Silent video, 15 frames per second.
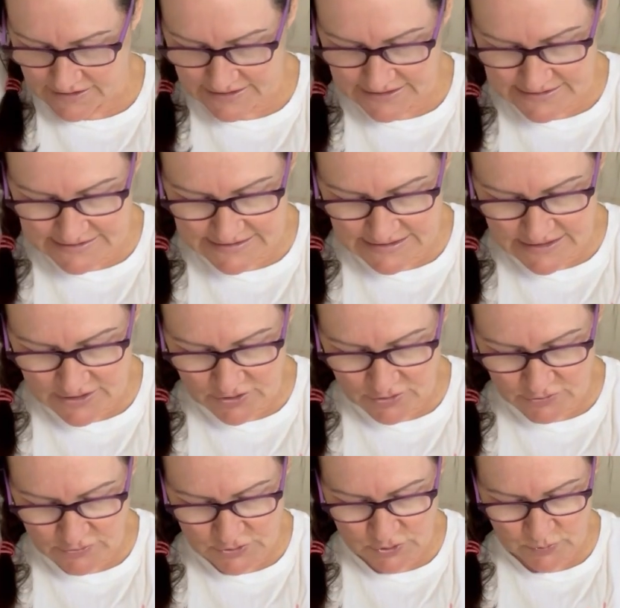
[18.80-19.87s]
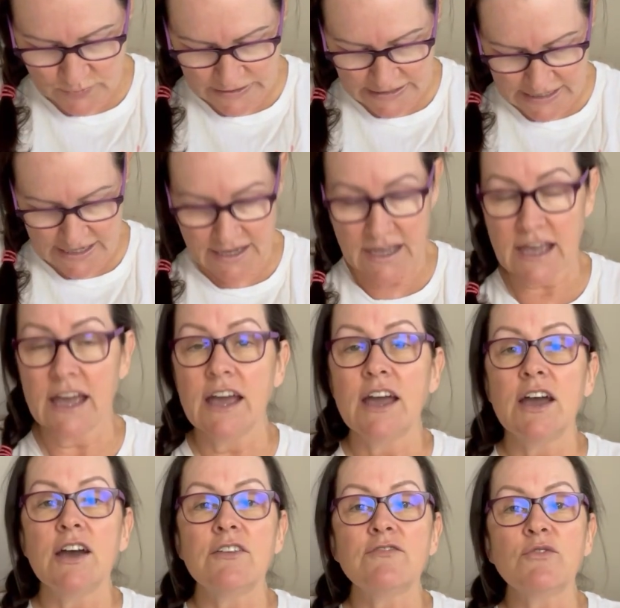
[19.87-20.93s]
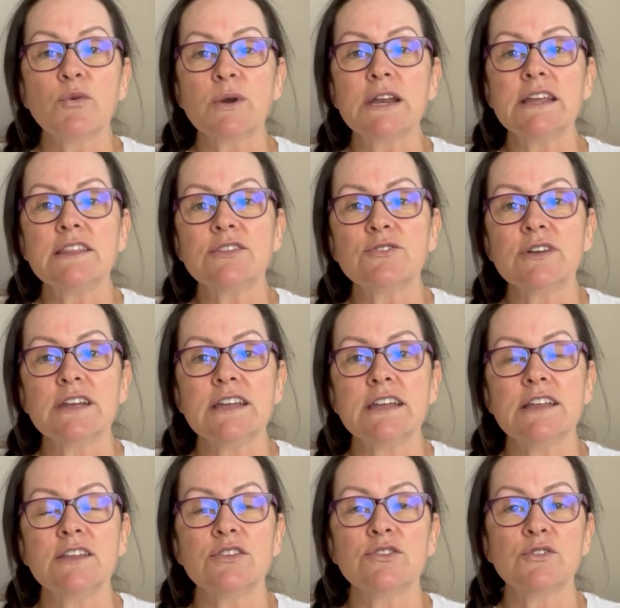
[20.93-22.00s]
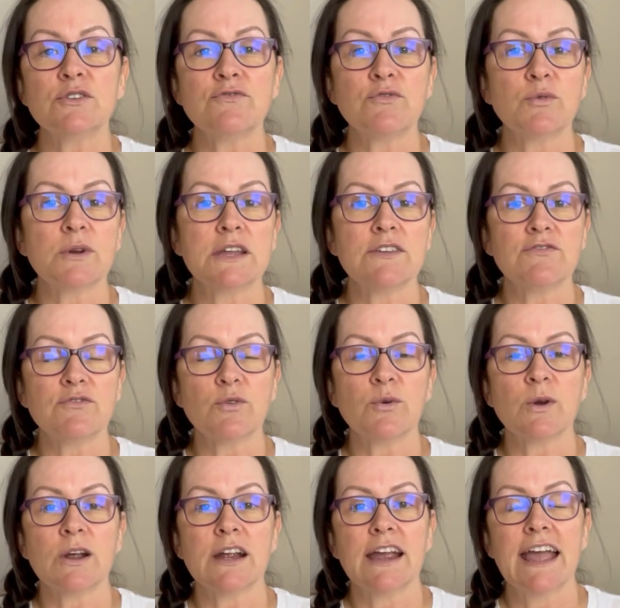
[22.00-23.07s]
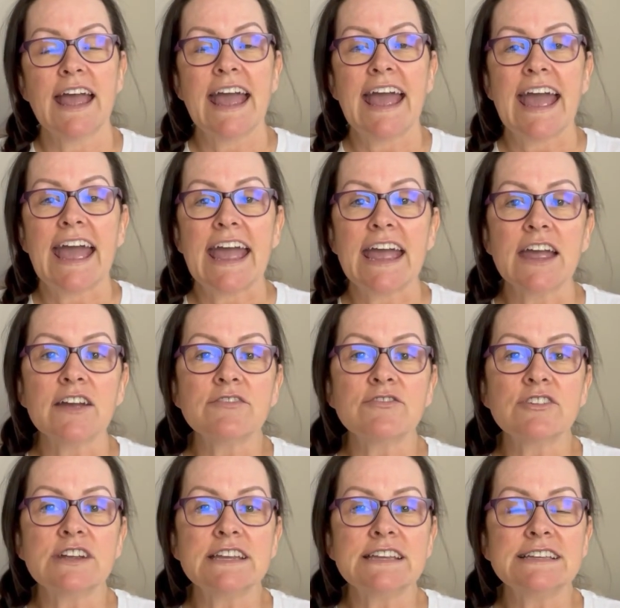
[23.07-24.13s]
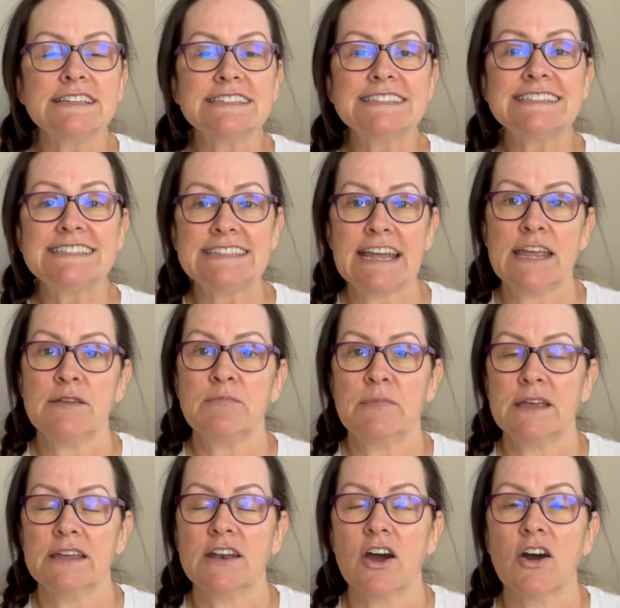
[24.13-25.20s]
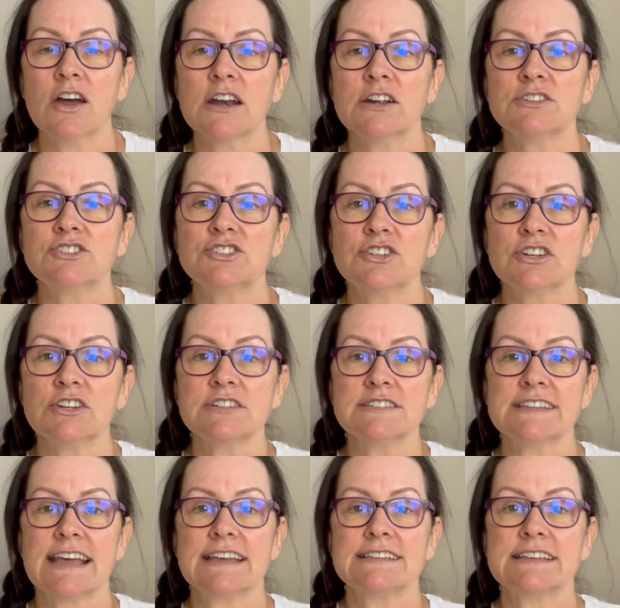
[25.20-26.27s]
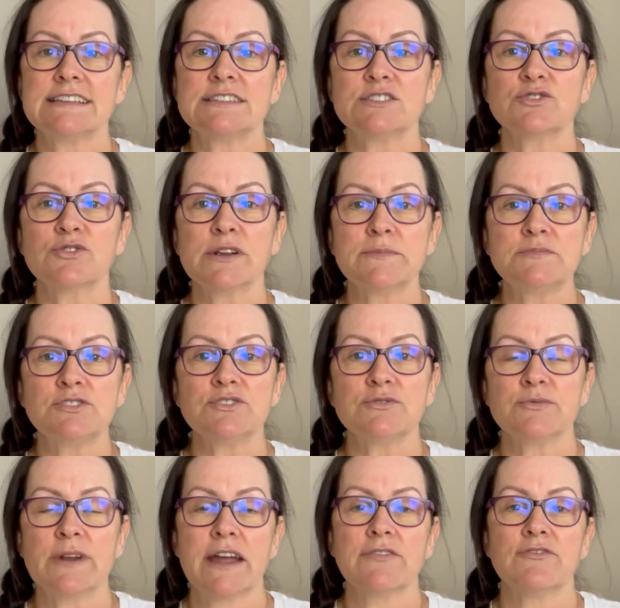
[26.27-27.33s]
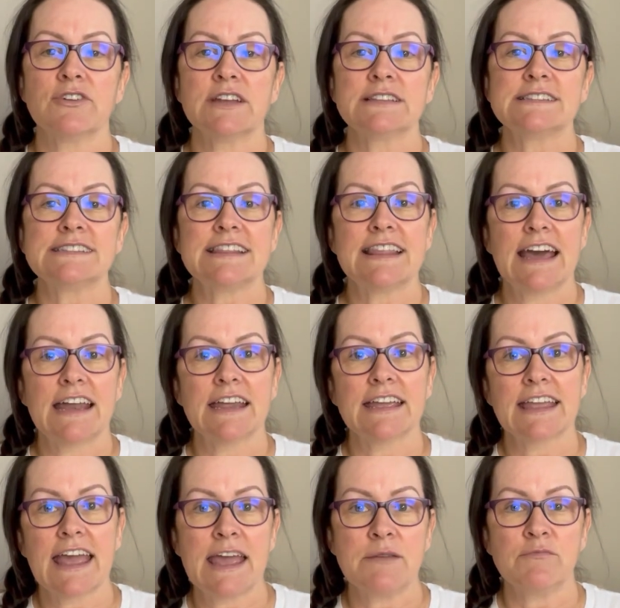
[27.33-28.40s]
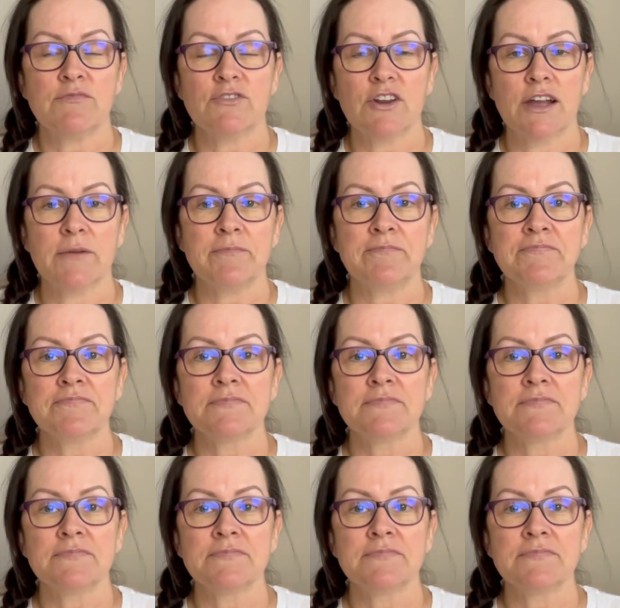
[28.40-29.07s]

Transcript: Ezekiel 20, 43 through 44. Every statement on our shirts has a scripture reference that it came from.